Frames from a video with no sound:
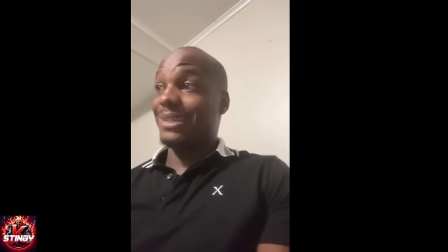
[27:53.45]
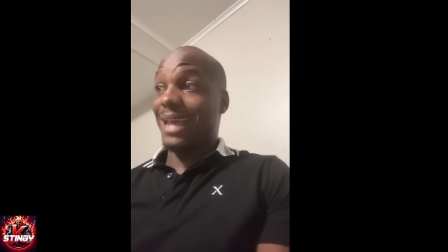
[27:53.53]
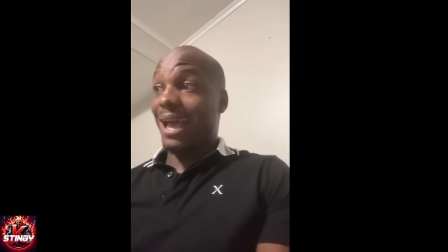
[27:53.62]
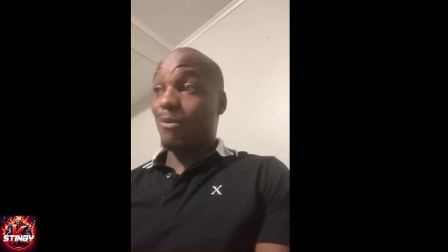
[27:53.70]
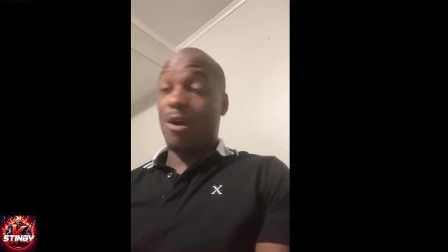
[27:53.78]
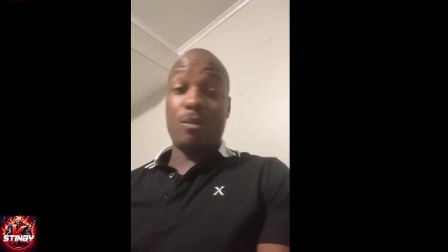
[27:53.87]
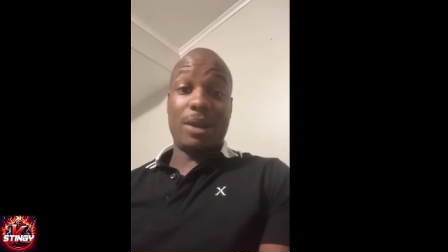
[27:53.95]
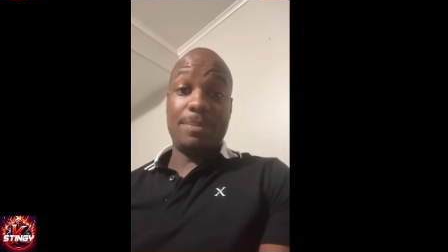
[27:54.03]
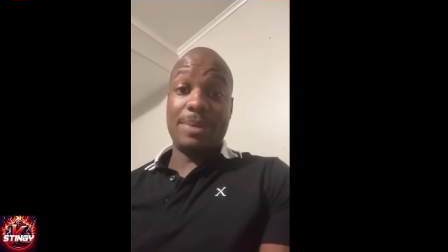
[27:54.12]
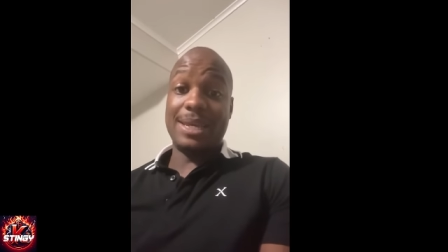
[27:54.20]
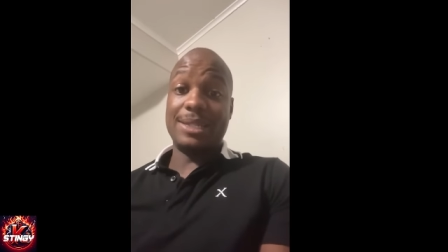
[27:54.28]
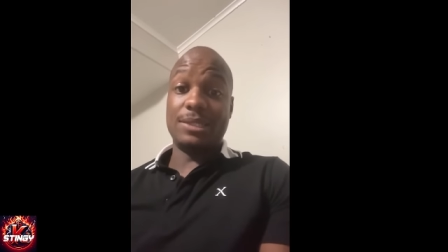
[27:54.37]
I walk right
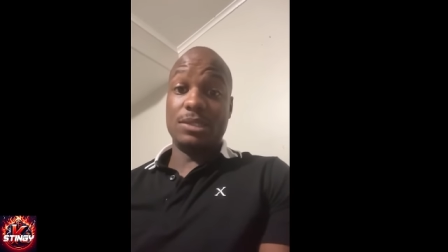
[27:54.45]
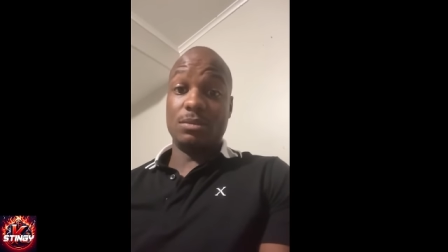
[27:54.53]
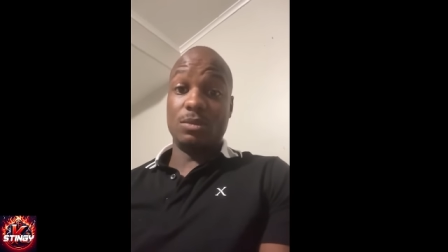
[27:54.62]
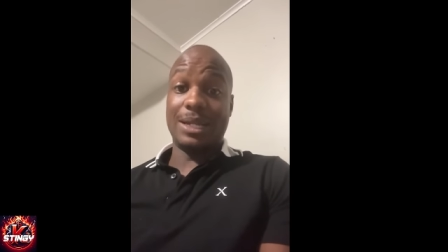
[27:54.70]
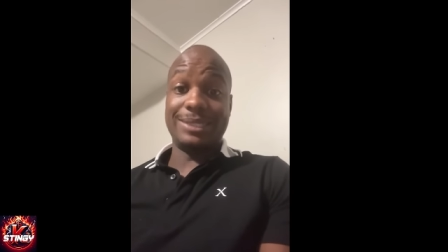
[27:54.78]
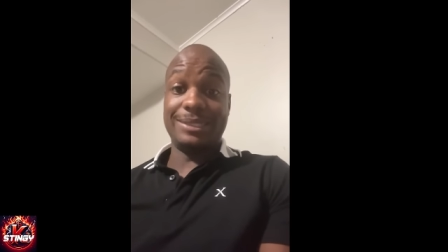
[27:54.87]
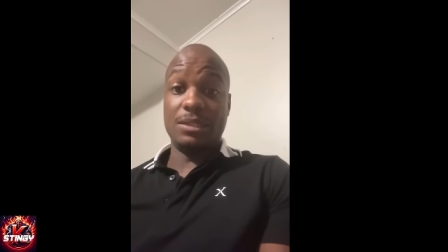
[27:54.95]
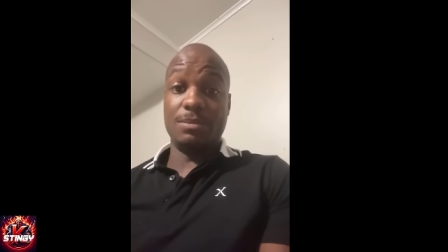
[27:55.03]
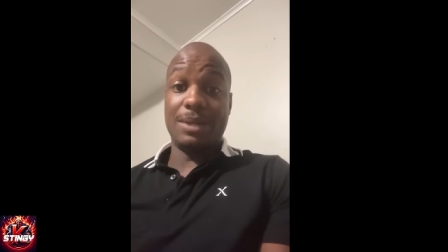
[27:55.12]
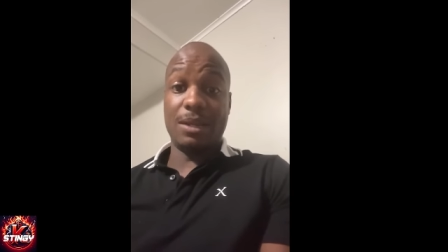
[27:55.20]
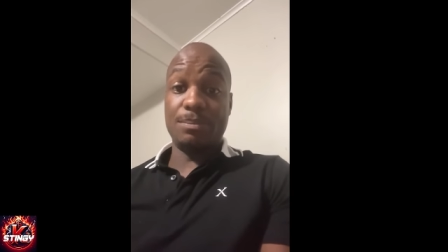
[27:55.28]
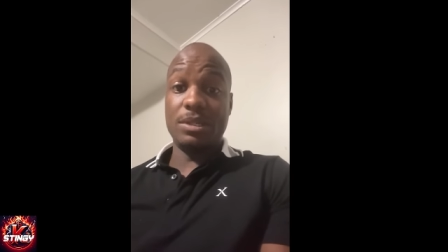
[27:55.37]
past them when I see them
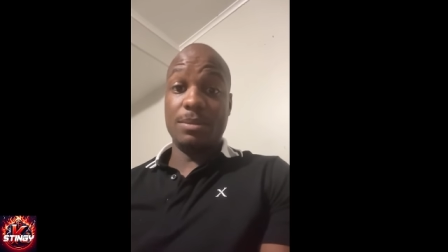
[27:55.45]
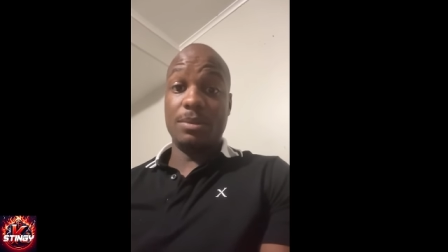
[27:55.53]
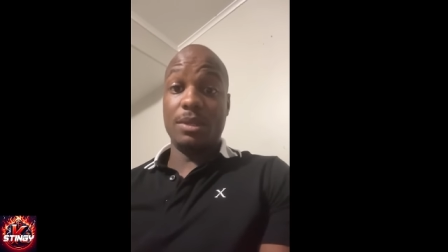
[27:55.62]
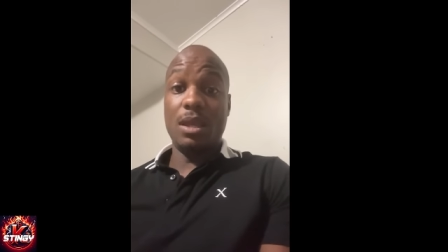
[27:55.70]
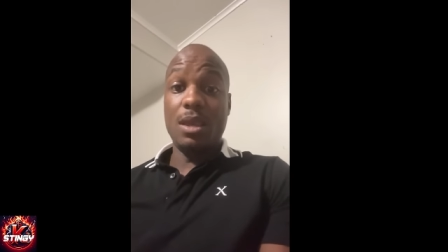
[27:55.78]
out in public.